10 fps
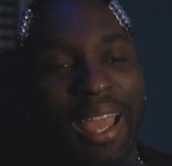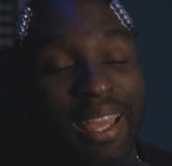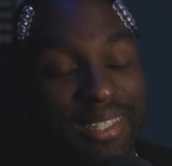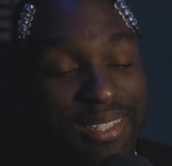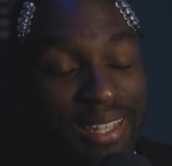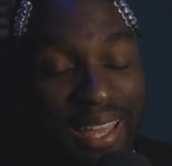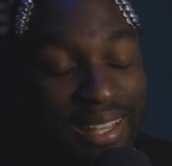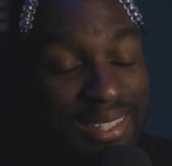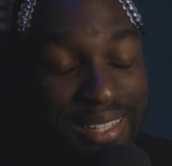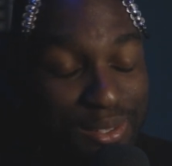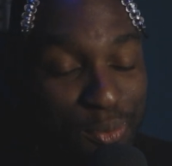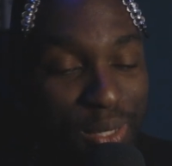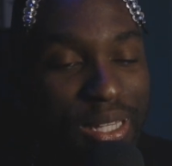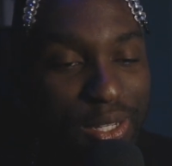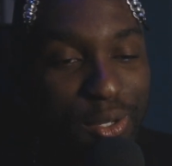it's a
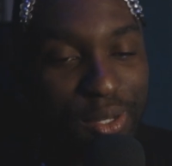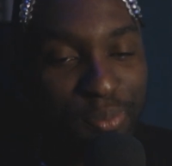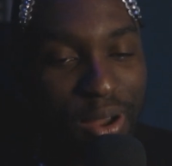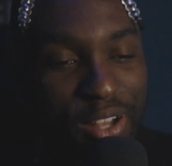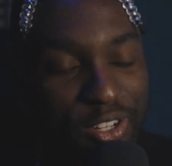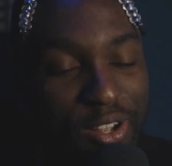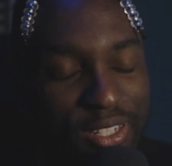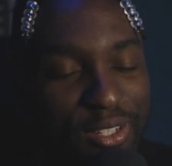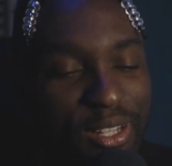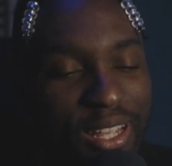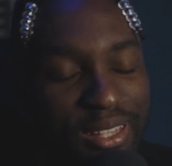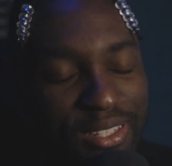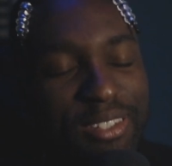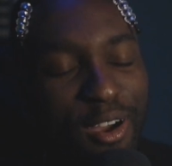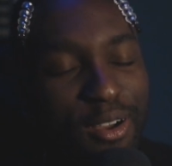really good project, honestly. They're like, the
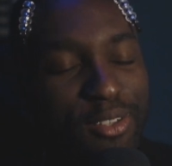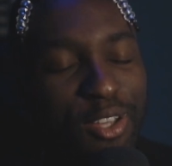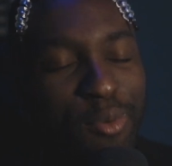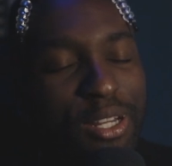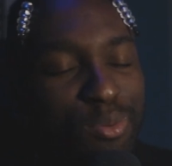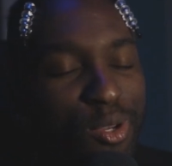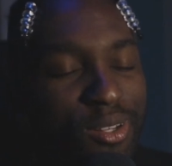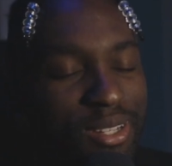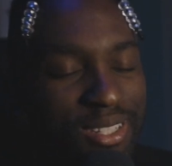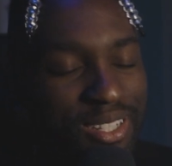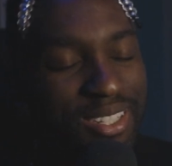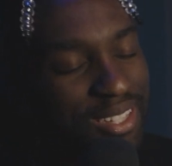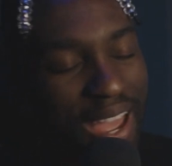songwriting is good. It's just